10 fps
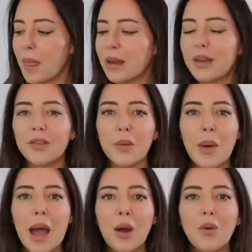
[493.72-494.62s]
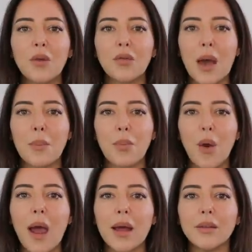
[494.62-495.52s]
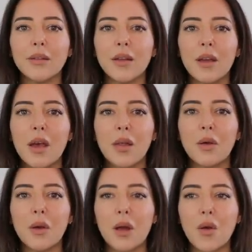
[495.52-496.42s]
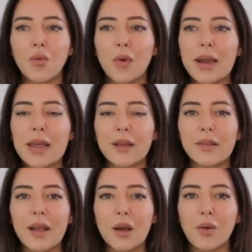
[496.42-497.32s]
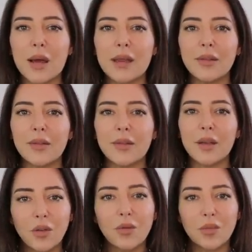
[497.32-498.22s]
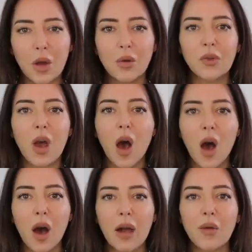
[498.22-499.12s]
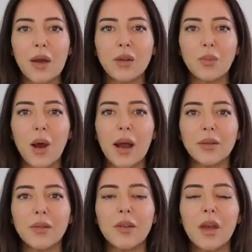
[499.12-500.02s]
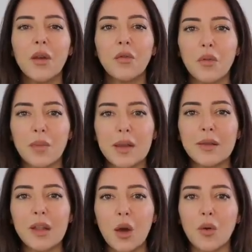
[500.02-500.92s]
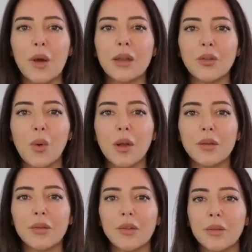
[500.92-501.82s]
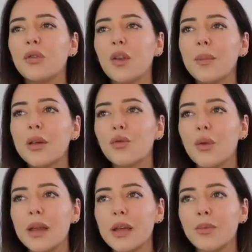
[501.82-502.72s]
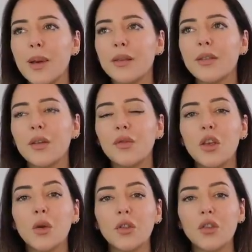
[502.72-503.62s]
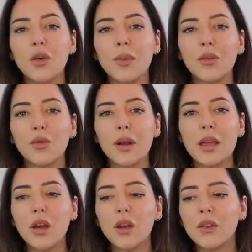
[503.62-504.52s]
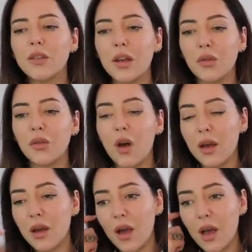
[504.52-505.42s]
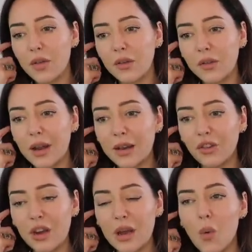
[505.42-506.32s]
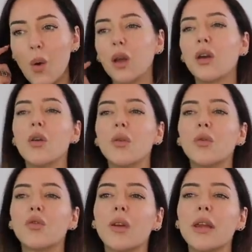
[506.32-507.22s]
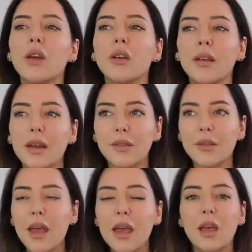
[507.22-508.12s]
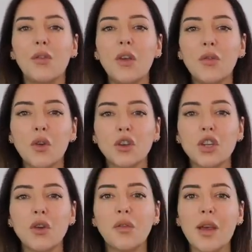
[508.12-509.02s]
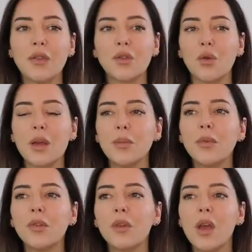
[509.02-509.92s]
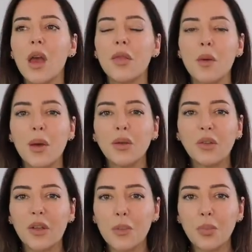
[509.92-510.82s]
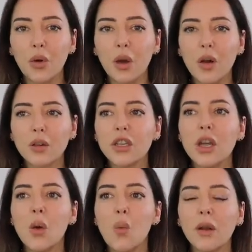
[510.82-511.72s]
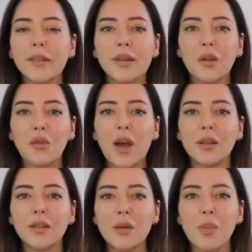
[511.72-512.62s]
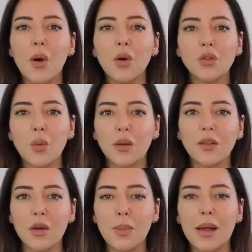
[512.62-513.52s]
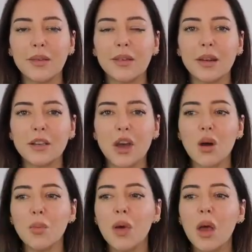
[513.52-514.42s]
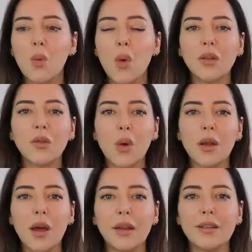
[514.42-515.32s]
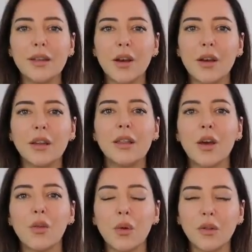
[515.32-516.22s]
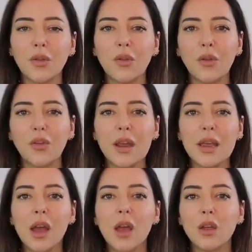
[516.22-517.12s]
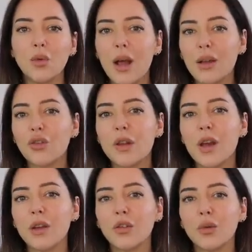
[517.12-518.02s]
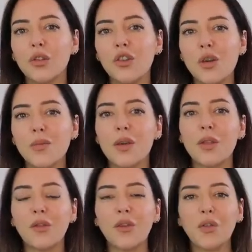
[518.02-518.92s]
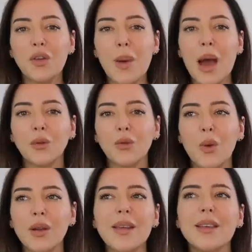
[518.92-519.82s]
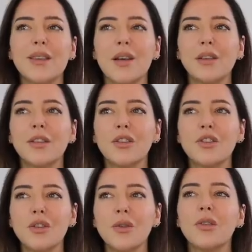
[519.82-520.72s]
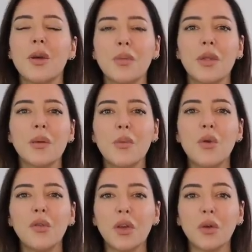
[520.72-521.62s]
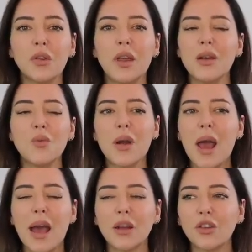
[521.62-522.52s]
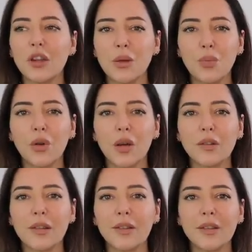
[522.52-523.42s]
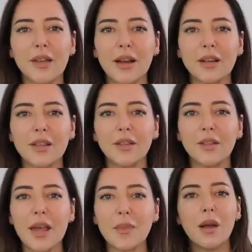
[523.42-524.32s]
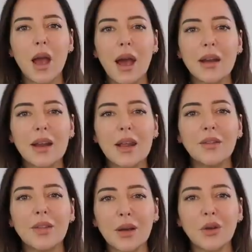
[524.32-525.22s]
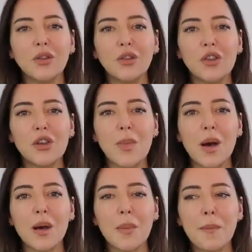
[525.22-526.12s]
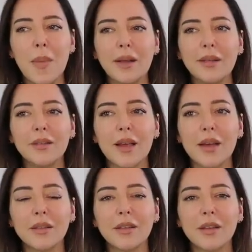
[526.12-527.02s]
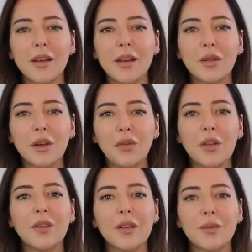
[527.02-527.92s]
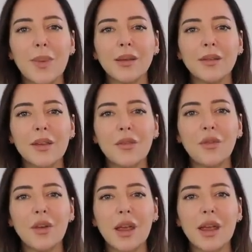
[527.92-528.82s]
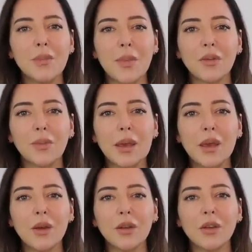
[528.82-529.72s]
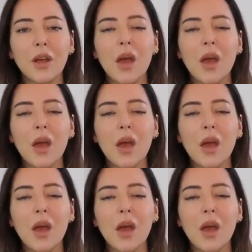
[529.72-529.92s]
And it's the power of that brand that really accelerates those higher end brands from these lower end ones. If something's really expensive, you assume it's really good. If I, I heard this analogy a while ago that was really good, and it's if you've got two face creams, they're both the same product, one's in a fancy pot, one's in a plastic tub, one's one ninety-nine and the other one's fifty, you're naturally going to assume that the fifty pounds one is going to do something more for your skin, when actually the product is exactly the same. And it is that consumer mindset that if it's expensive, it must be good.